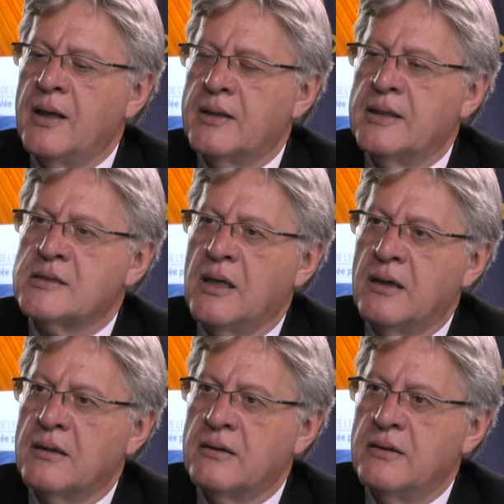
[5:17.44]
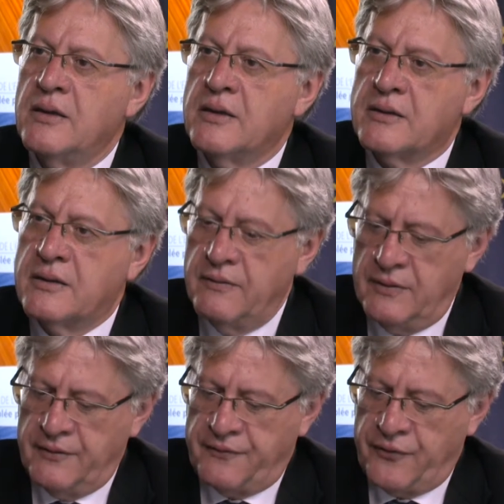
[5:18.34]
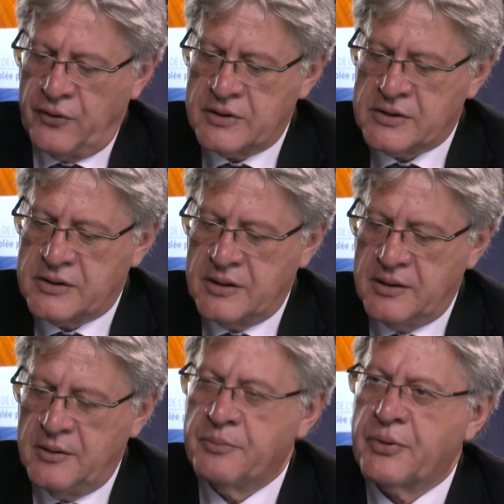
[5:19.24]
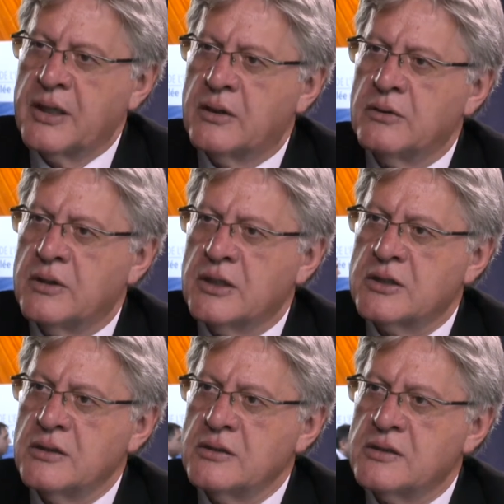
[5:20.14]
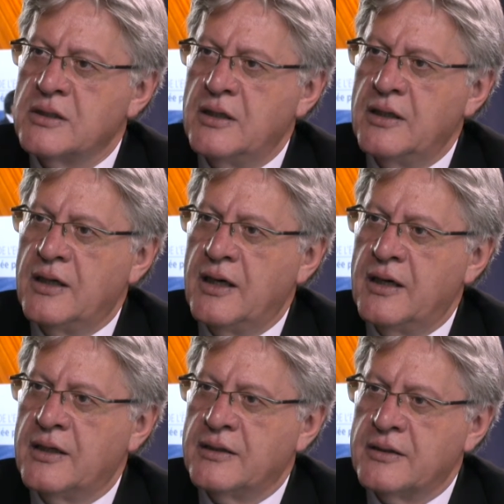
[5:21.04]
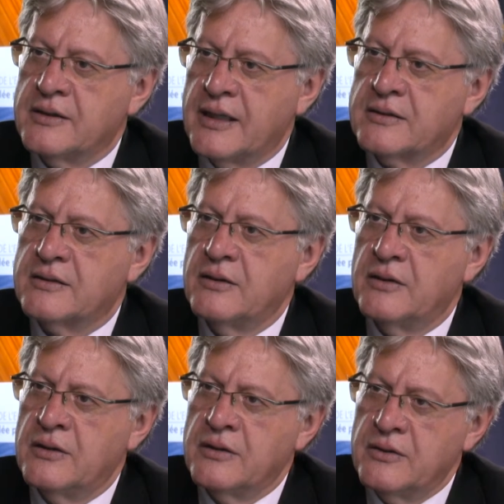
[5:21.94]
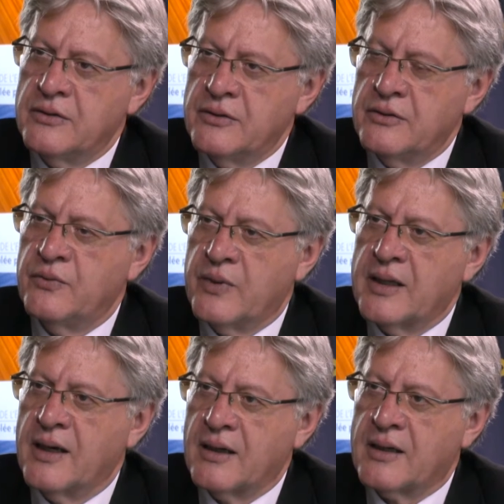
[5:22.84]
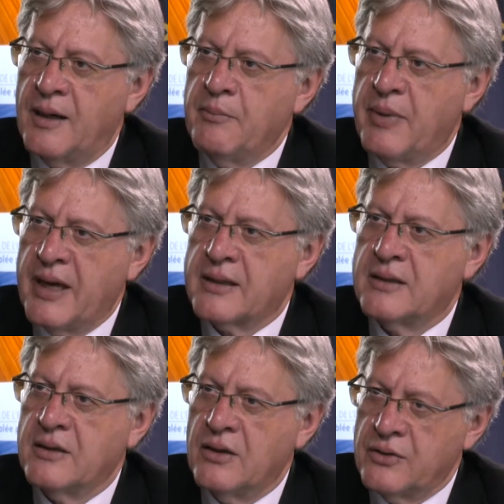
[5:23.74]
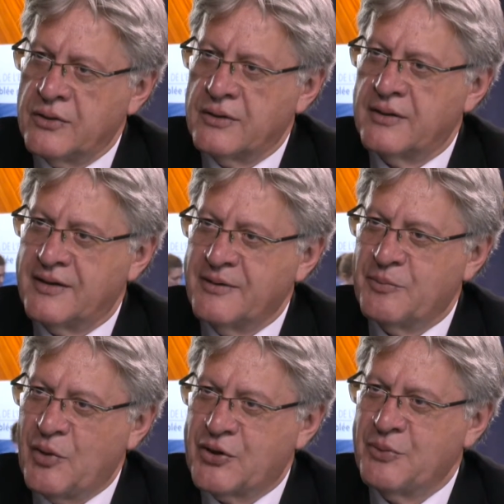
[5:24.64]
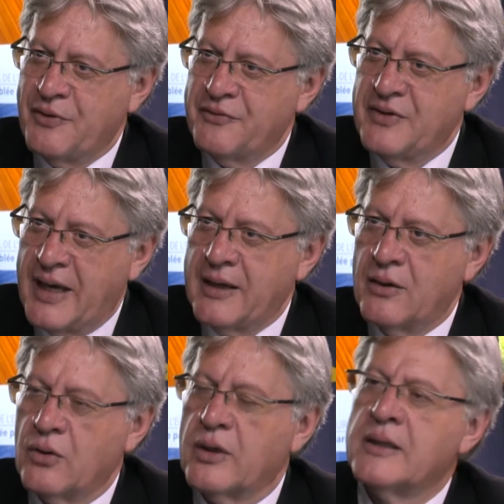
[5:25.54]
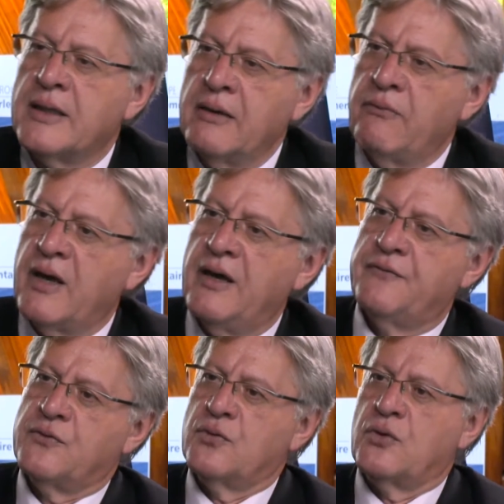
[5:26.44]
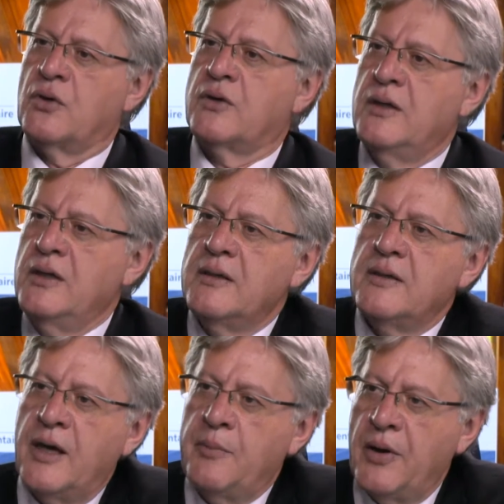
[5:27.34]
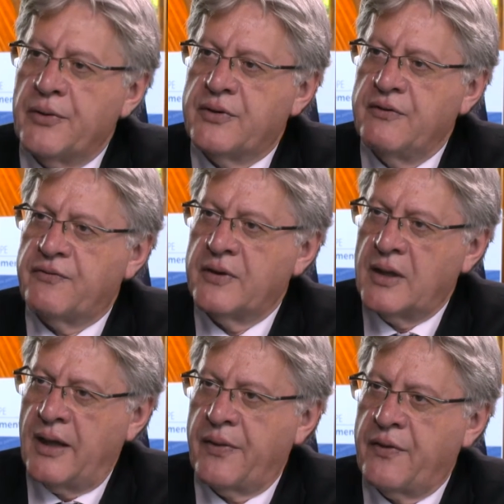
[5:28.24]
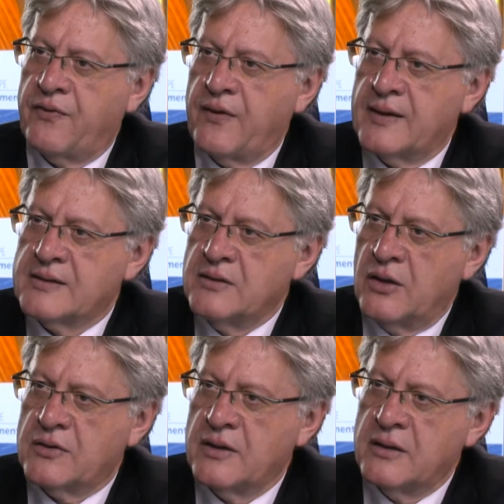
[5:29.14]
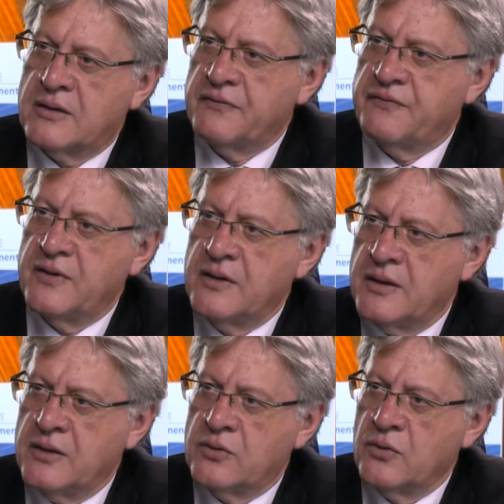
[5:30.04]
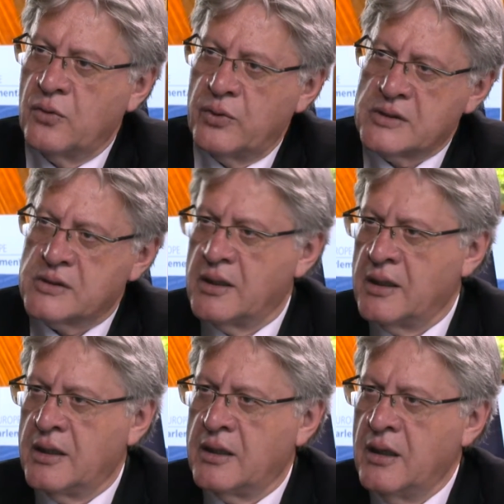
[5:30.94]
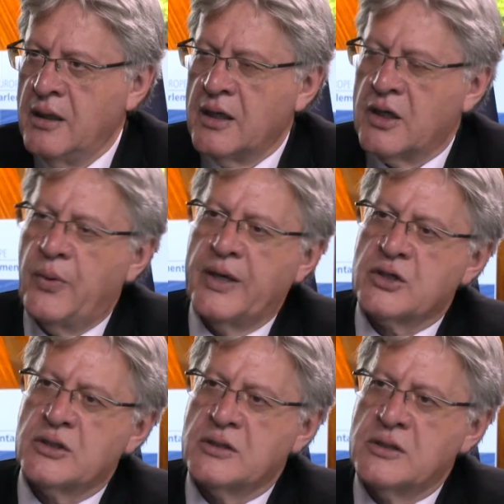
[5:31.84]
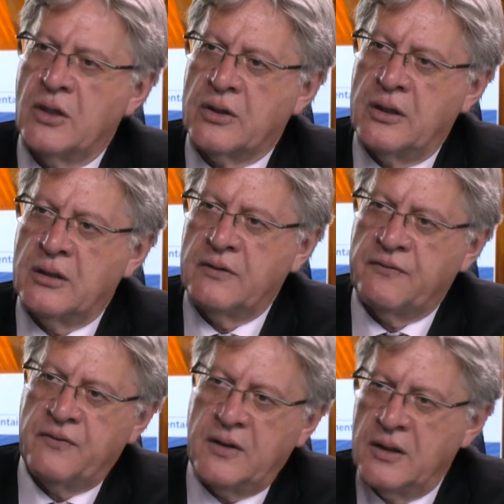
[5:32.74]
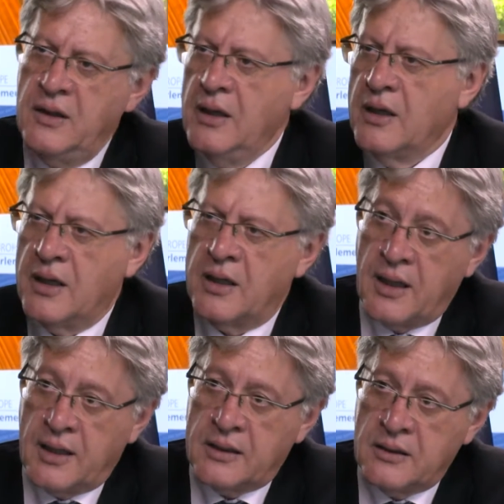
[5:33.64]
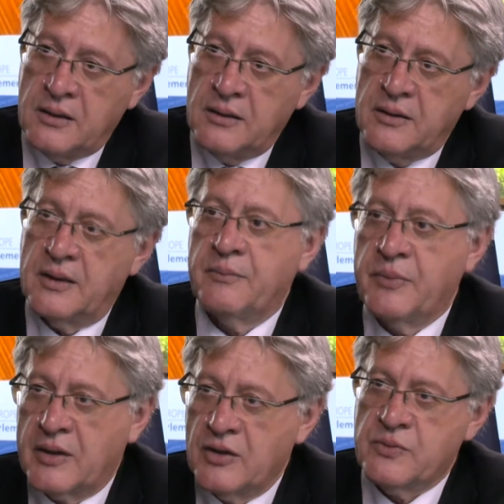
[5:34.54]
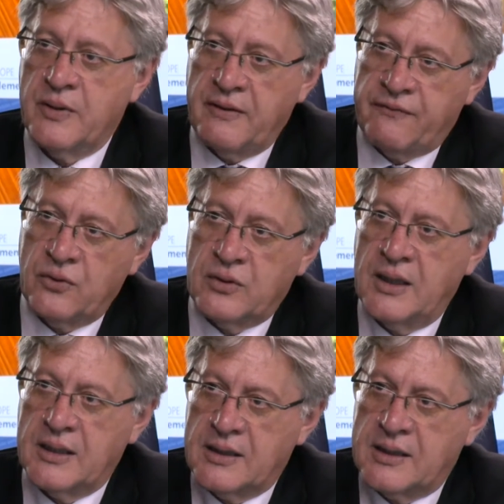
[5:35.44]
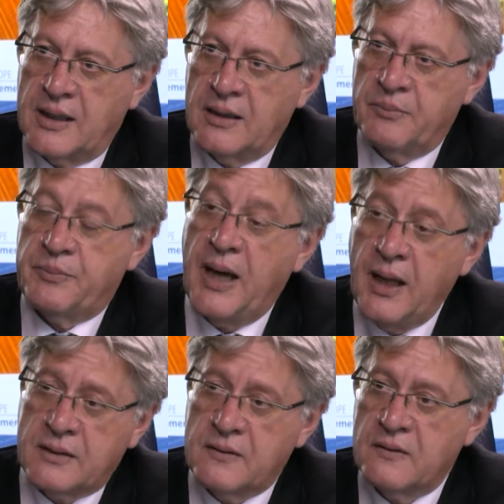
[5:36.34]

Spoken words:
These are the first preconditions that we come back on the bottom of dialogue. And then we have to talk about different other things, not interfere into OSCE questions, not interfere in other, because we have to take care. But